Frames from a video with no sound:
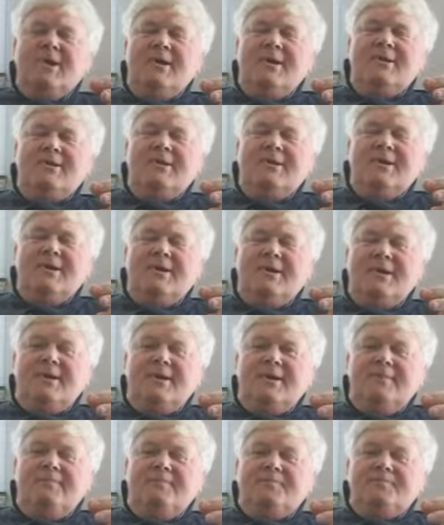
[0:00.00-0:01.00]

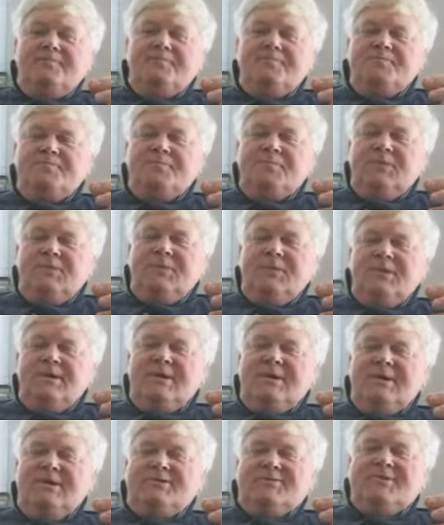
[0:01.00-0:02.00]
And
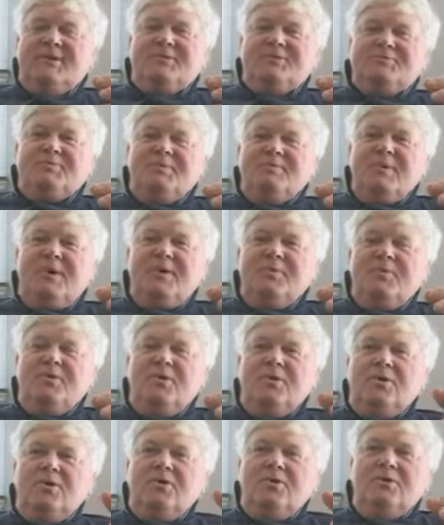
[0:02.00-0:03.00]
he says to me, Mike,
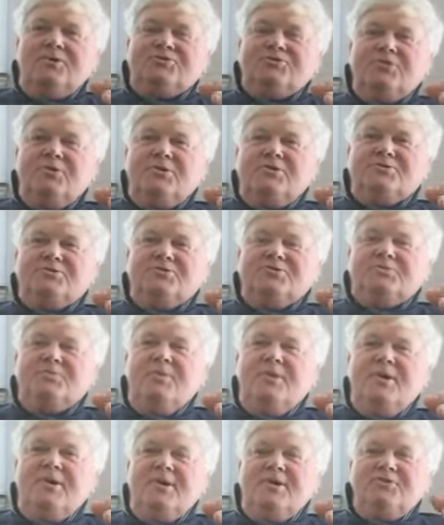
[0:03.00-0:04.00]
we're going to go to church this
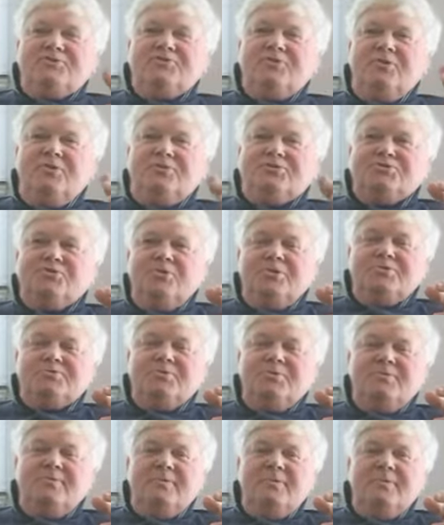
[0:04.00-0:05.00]
morning. I used to go to church
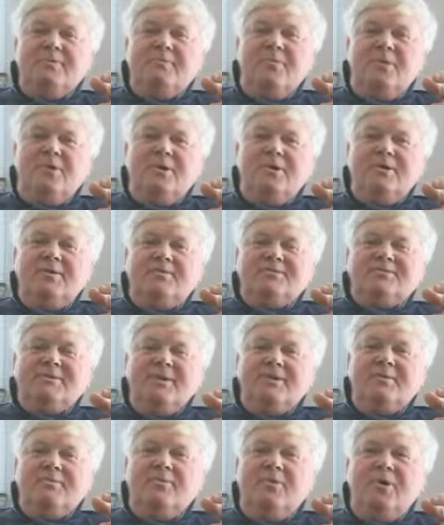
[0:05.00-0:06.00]
with him in the morning,
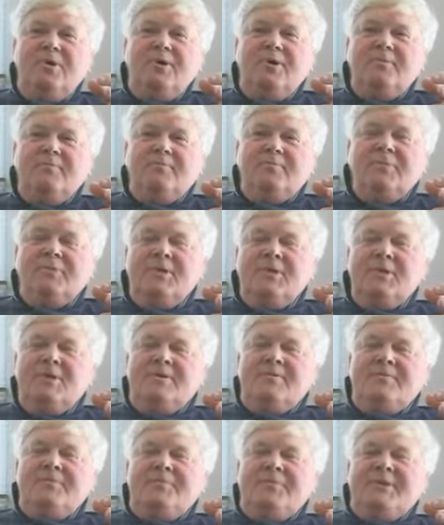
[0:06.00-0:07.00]
Sunday morning.
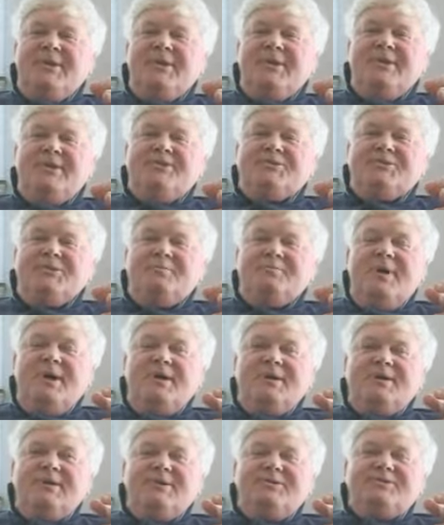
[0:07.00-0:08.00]
And he said,
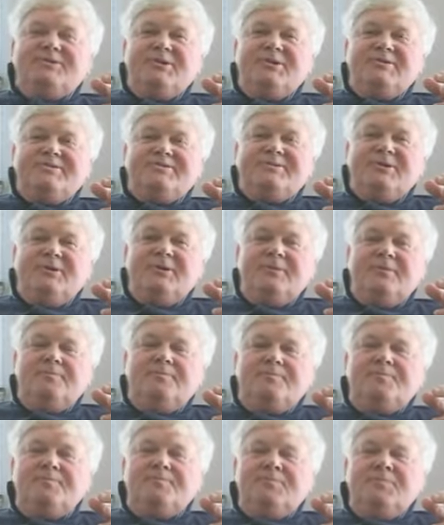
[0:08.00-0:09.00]
Mike, he says,
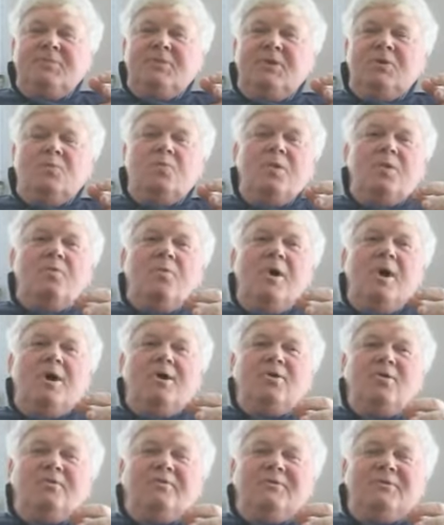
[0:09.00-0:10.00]
we'll
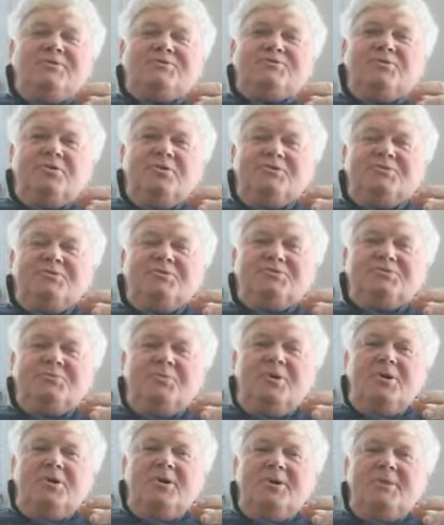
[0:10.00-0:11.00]
walk over to church this
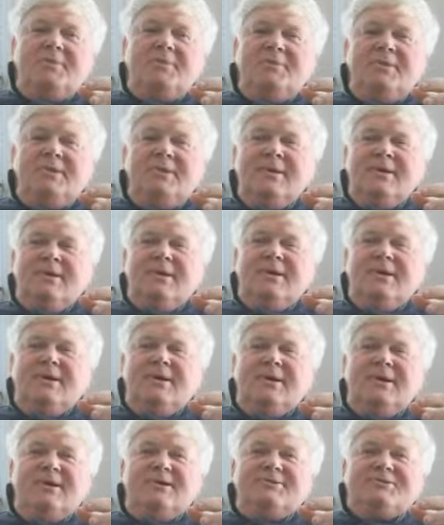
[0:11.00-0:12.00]
morning.
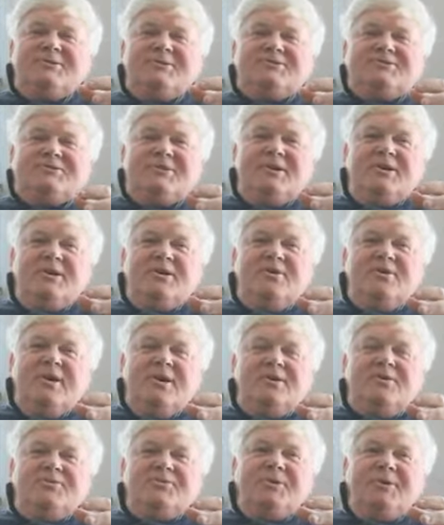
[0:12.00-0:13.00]
And I said, Senator,
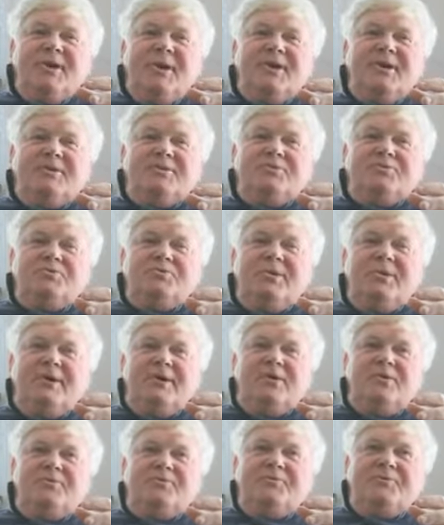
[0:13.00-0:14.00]
I don't think I can do that.
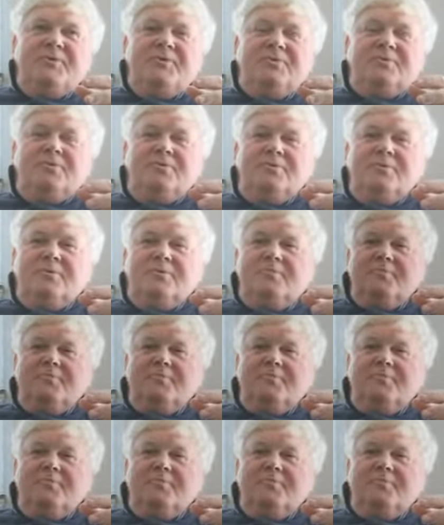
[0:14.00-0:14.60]
I don't feel good.